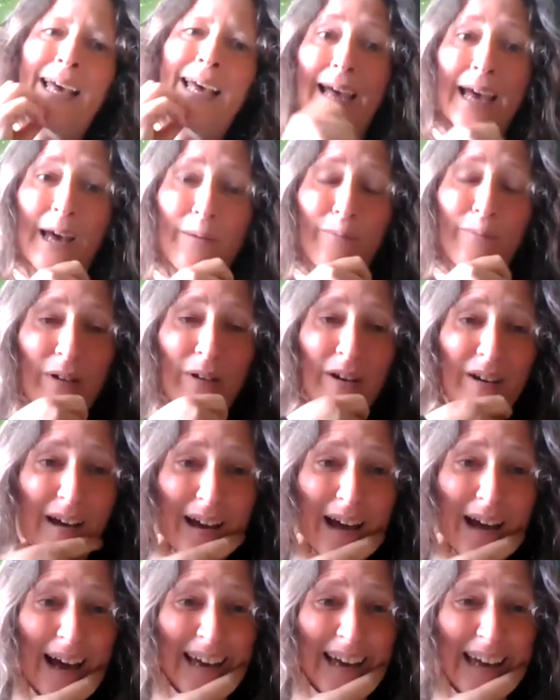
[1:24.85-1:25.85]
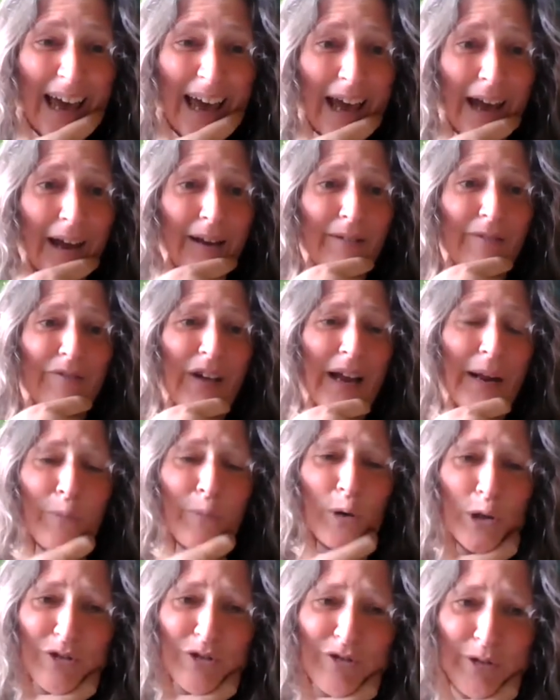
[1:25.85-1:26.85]
Um, again, very
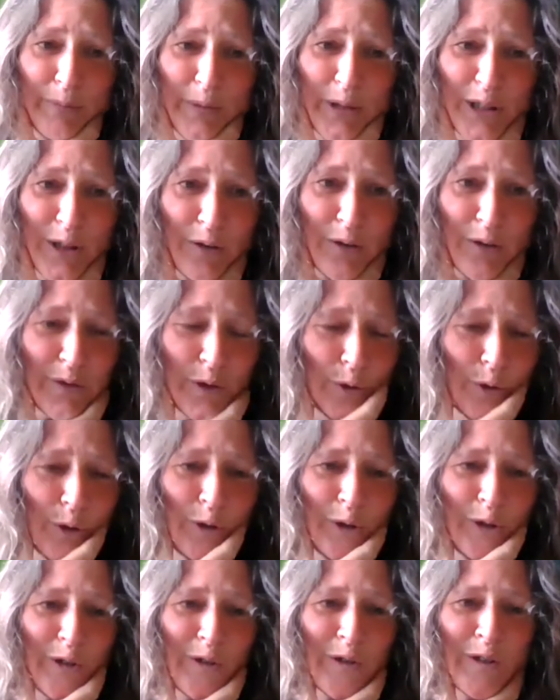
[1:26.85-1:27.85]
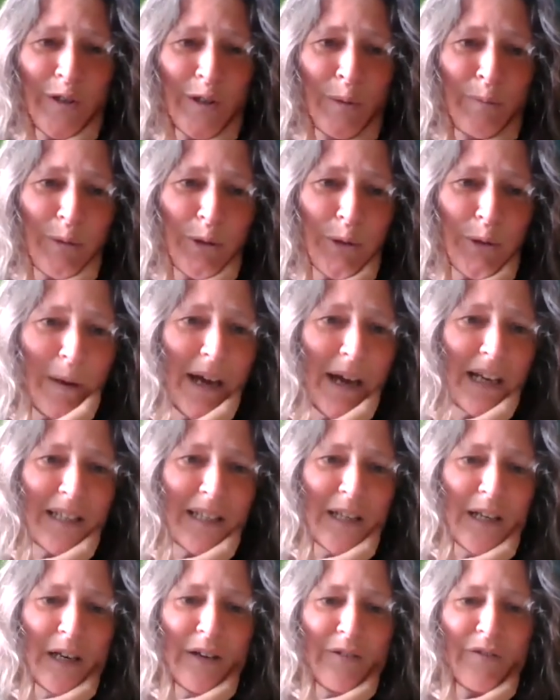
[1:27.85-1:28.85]
much from a sort of social justice
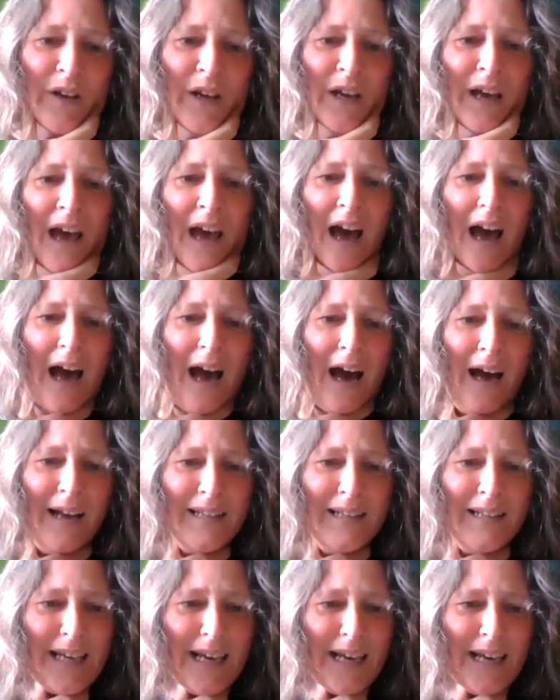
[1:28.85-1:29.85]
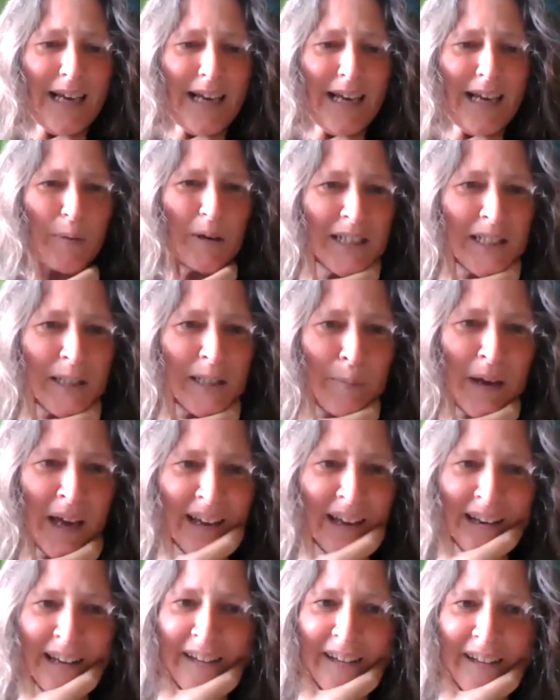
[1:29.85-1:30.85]
perspective, and it's a
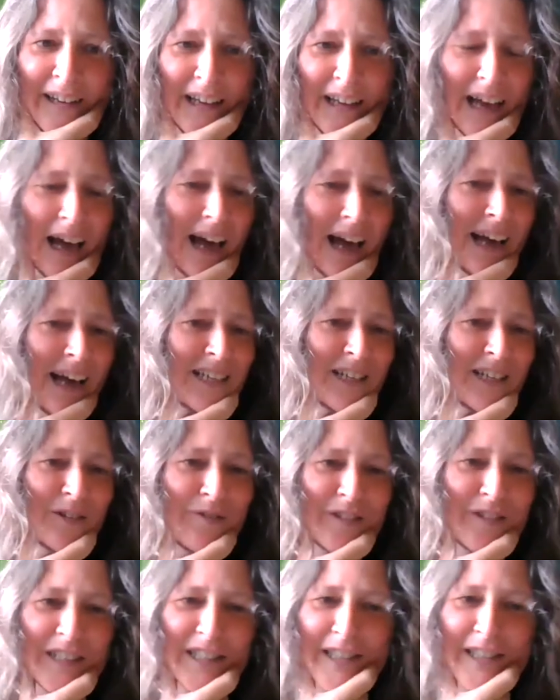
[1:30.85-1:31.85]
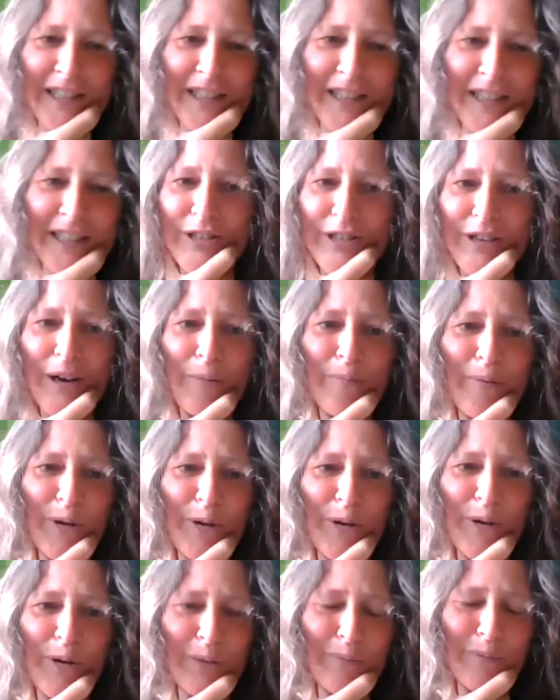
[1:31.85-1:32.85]
participatory action research
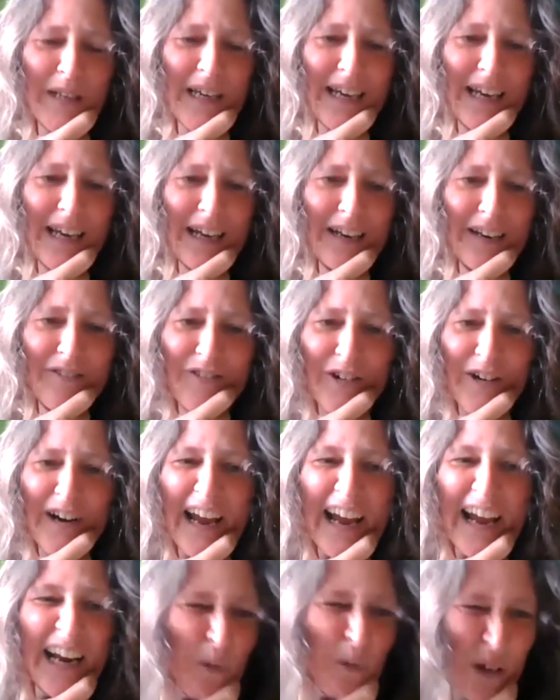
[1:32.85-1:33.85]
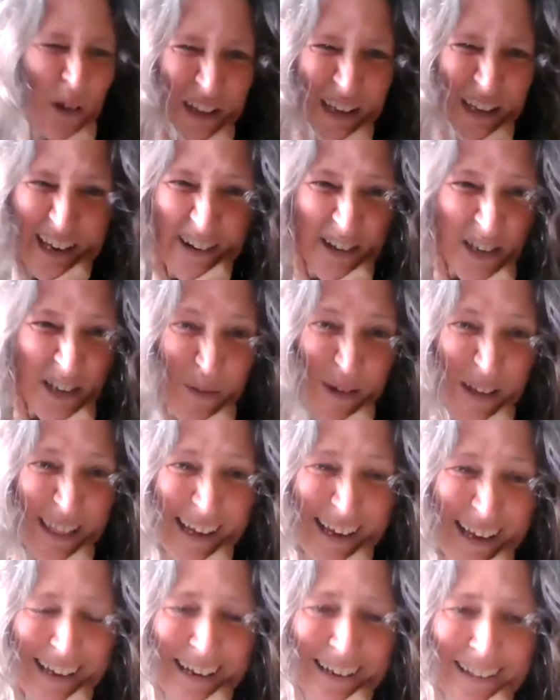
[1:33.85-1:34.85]
approach I'm taking for anyone that cares about
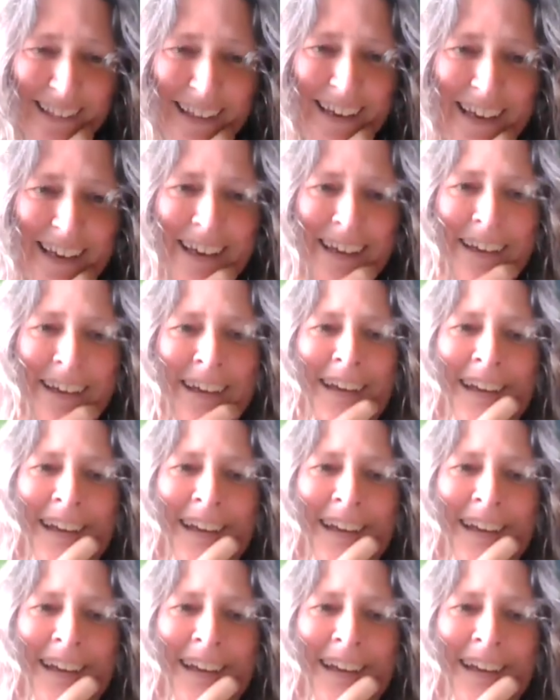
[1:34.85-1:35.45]
that kind of thing,